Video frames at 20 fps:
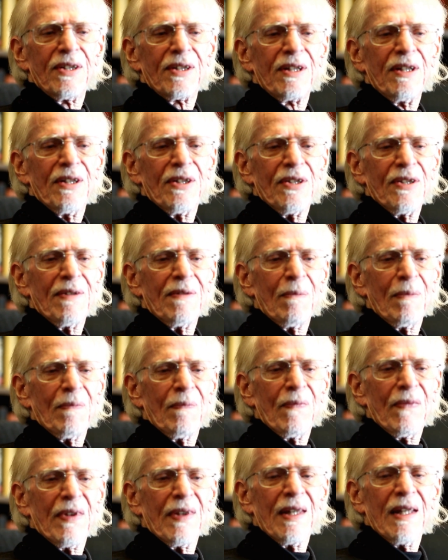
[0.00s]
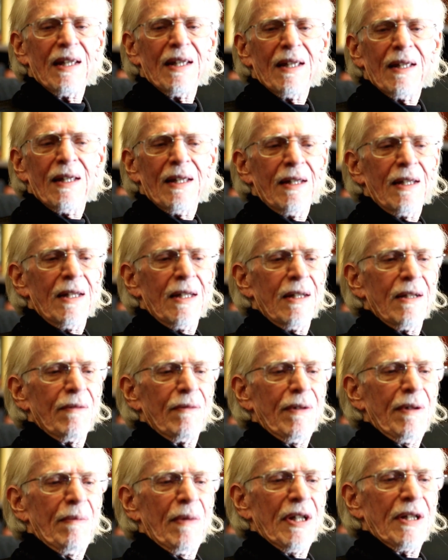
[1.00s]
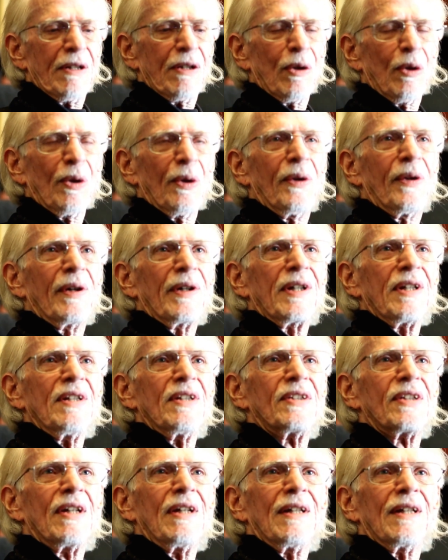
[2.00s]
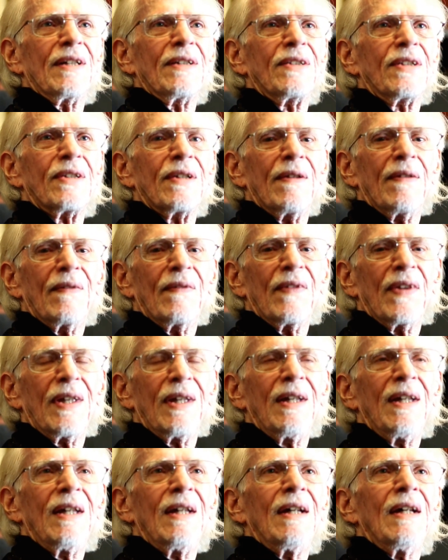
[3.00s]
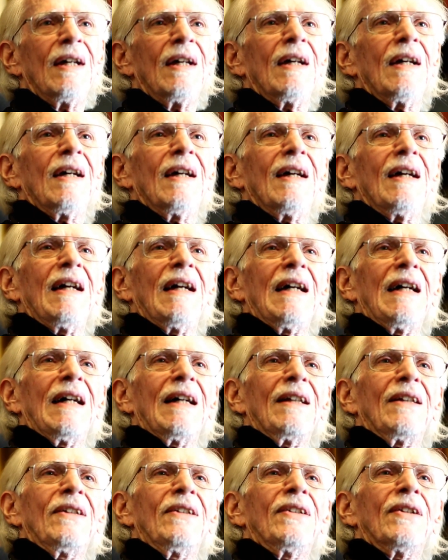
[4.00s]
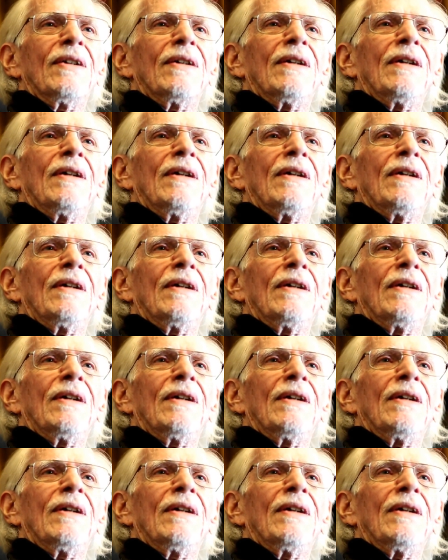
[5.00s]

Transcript: kitchen, we made cold turkey sands, and